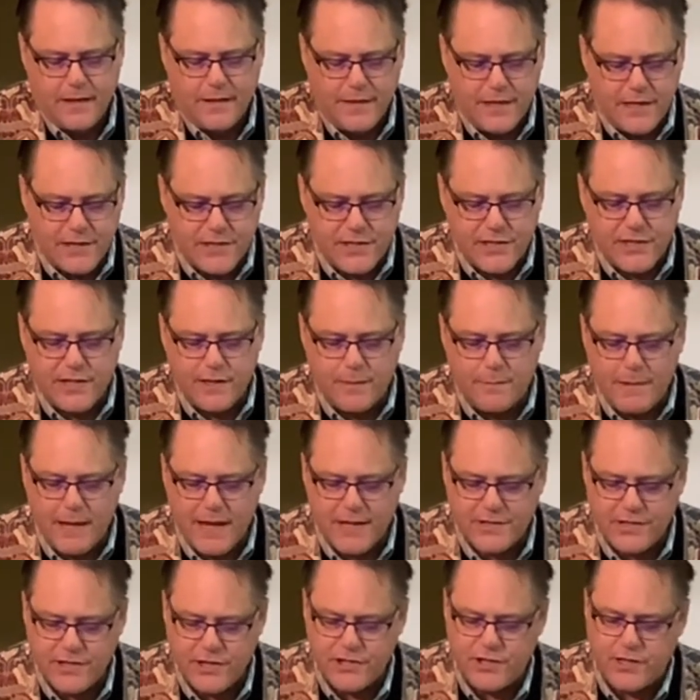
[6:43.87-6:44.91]
This is the
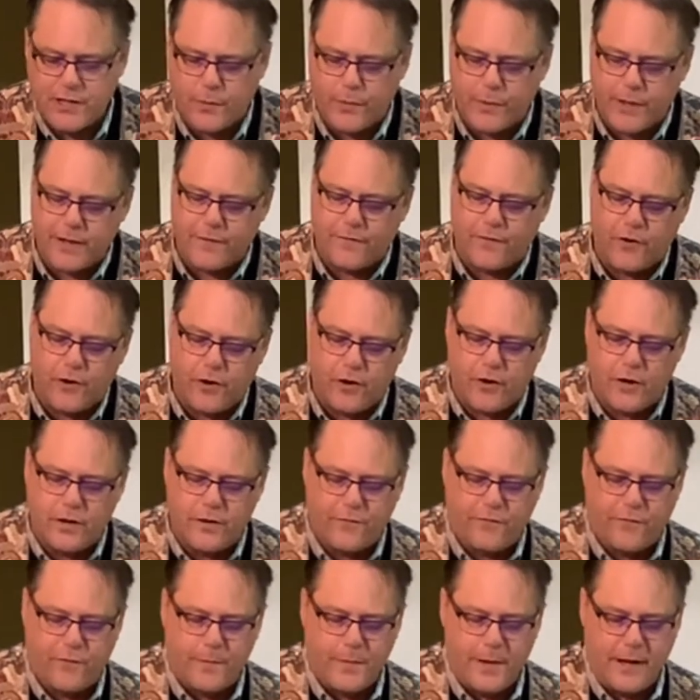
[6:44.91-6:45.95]
message that we have
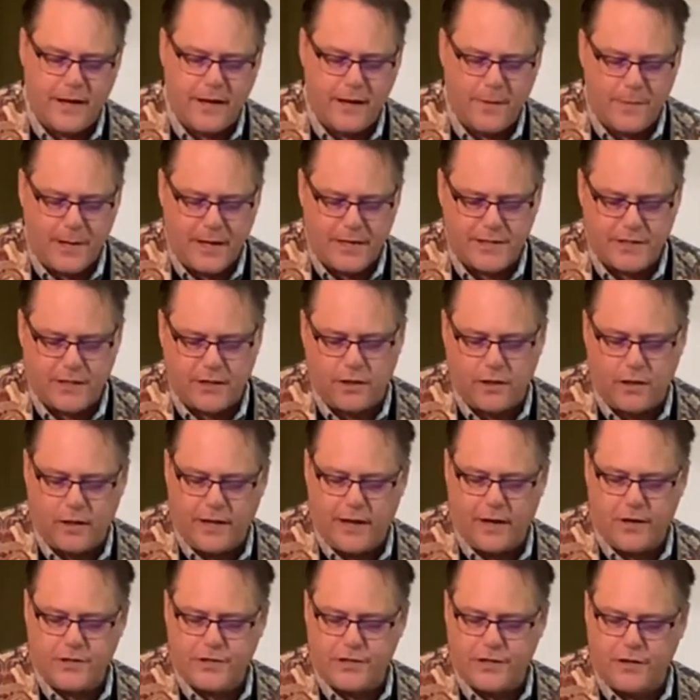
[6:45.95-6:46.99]
heard from him and
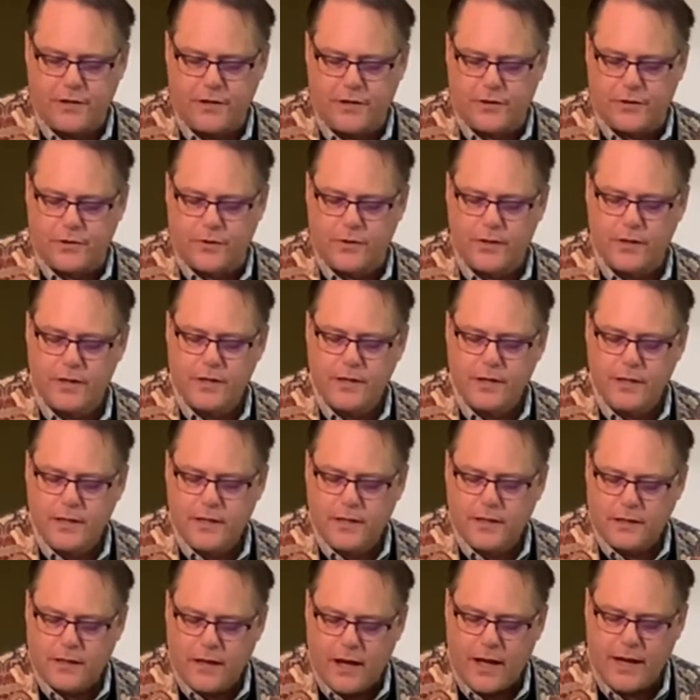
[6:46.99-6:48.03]
declare to you
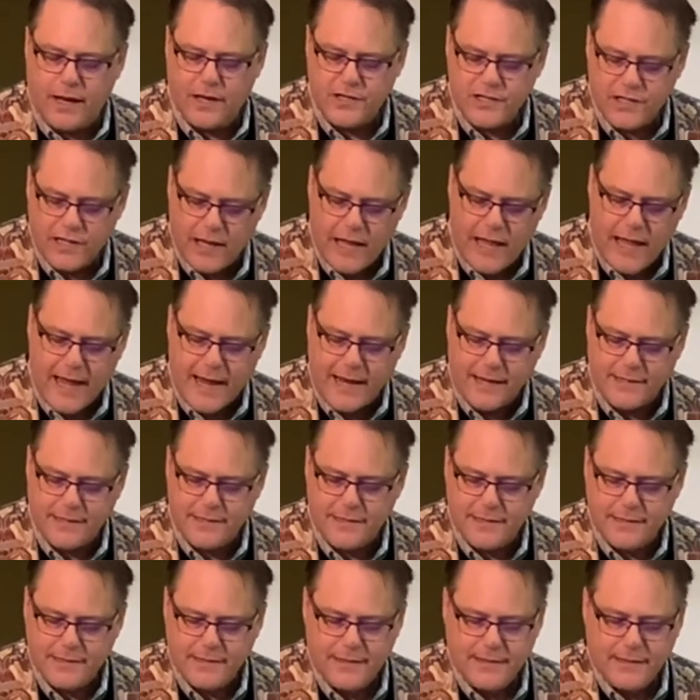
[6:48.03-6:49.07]
God is light,